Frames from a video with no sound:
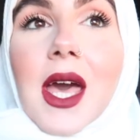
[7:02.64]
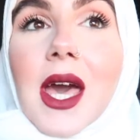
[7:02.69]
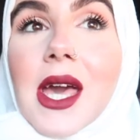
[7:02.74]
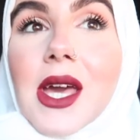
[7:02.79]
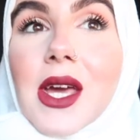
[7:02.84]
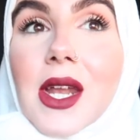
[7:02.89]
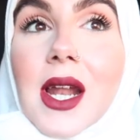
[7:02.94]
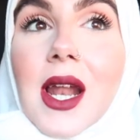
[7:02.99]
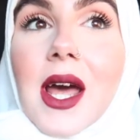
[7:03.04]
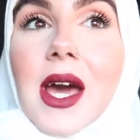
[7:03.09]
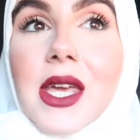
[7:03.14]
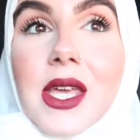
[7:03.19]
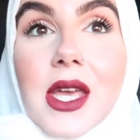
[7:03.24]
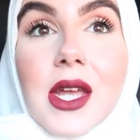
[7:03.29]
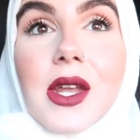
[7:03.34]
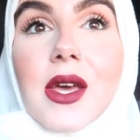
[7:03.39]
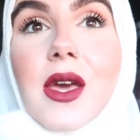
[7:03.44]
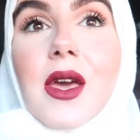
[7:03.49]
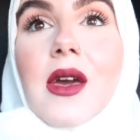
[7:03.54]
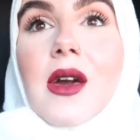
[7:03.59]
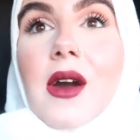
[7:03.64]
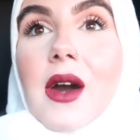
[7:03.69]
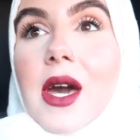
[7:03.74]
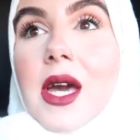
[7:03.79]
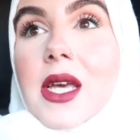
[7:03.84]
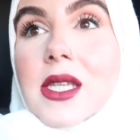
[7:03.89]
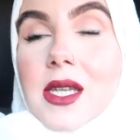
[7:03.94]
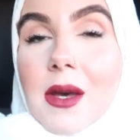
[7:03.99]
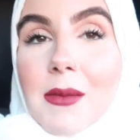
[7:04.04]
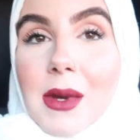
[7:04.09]
I ain't gonna lie, you know,
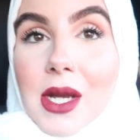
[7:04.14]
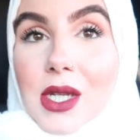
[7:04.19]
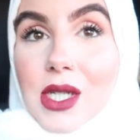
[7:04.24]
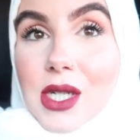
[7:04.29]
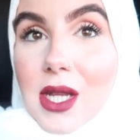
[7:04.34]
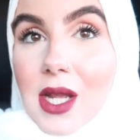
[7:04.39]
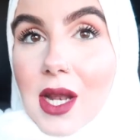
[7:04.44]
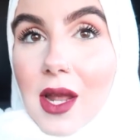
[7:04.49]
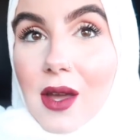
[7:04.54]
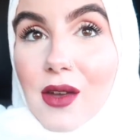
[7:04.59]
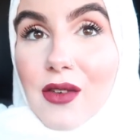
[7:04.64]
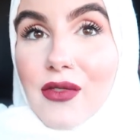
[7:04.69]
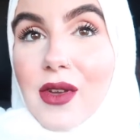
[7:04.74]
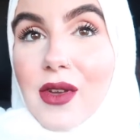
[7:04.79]
guys. I'm actually like